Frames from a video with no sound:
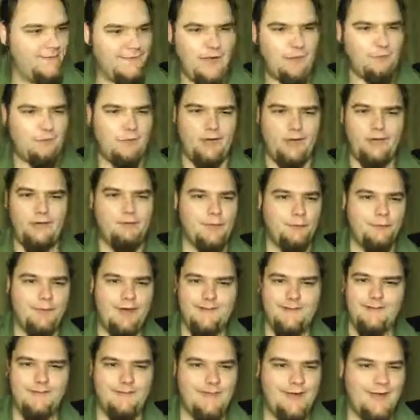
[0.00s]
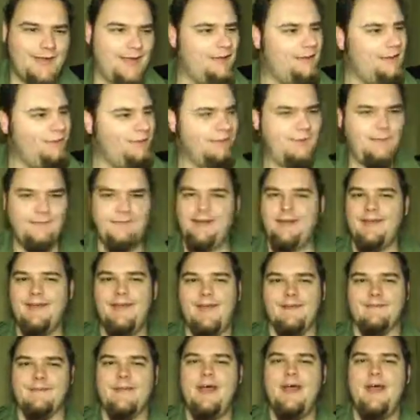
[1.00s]
step all over the monsters like that. Who's he think
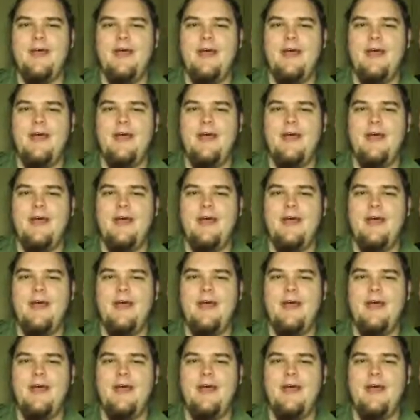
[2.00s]
he